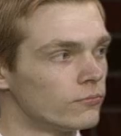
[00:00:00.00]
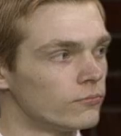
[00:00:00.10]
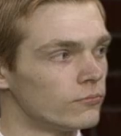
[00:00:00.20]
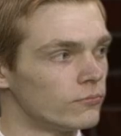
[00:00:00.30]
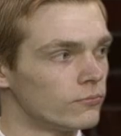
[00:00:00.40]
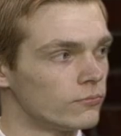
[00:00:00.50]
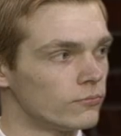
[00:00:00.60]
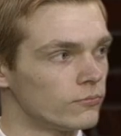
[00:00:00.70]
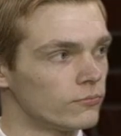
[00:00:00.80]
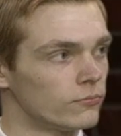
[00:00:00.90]

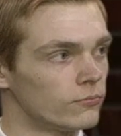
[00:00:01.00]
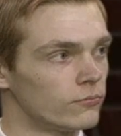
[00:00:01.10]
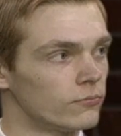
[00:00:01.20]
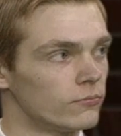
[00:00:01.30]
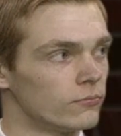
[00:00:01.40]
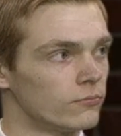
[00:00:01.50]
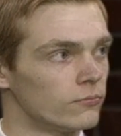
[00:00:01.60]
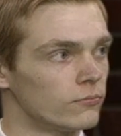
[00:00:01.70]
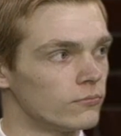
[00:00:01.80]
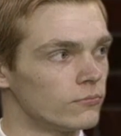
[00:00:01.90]

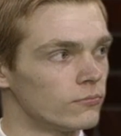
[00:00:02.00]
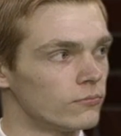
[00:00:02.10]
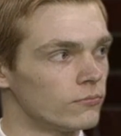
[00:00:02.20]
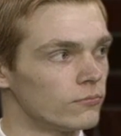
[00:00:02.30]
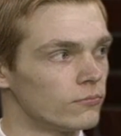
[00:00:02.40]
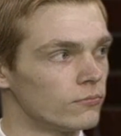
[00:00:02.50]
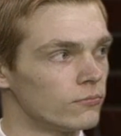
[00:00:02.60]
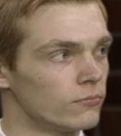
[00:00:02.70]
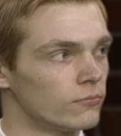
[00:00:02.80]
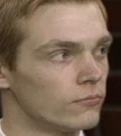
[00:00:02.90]

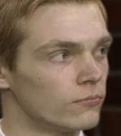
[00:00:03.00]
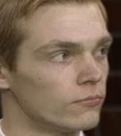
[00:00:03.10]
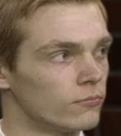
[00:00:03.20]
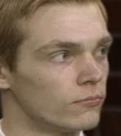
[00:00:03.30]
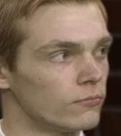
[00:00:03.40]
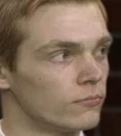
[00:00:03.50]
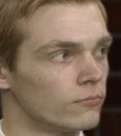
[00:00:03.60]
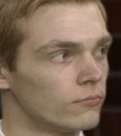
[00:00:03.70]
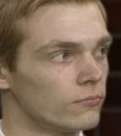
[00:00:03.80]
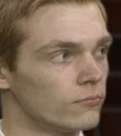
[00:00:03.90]

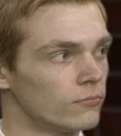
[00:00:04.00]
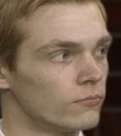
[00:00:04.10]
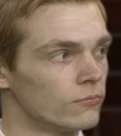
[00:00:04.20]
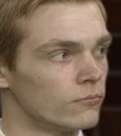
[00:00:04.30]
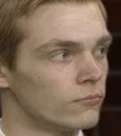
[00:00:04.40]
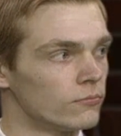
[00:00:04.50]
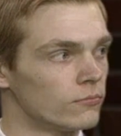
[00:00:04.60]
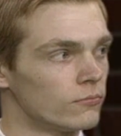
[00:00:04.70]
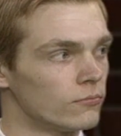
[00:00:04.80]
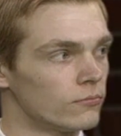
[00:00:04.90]

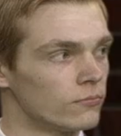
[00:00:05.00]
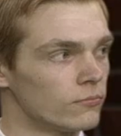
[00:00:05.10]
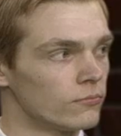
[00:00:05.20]
(silent)